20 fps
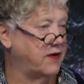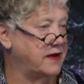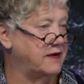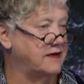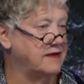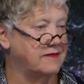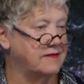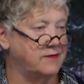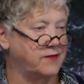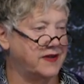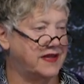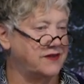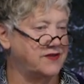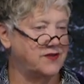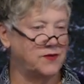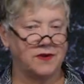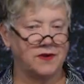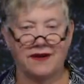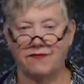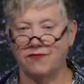and we can
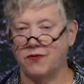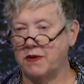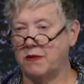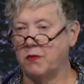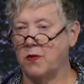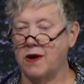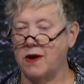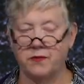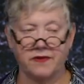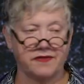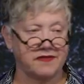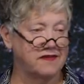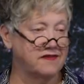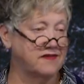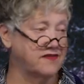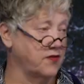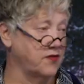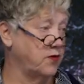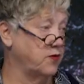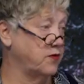do whatever we want with
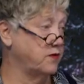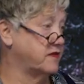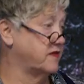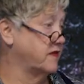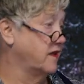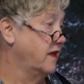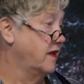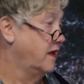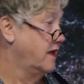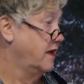these stoles.